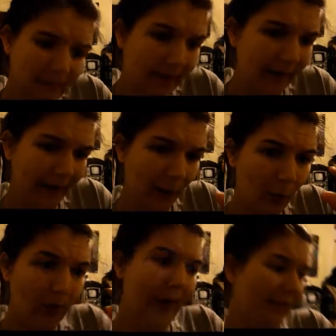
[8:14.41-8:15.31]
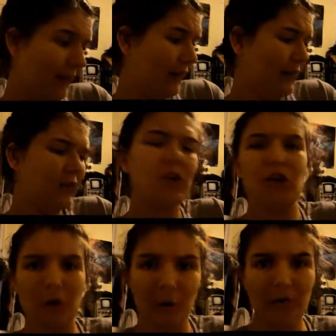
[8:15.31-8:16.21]
like width to
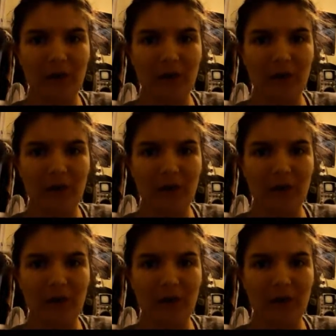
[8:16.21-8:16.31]
use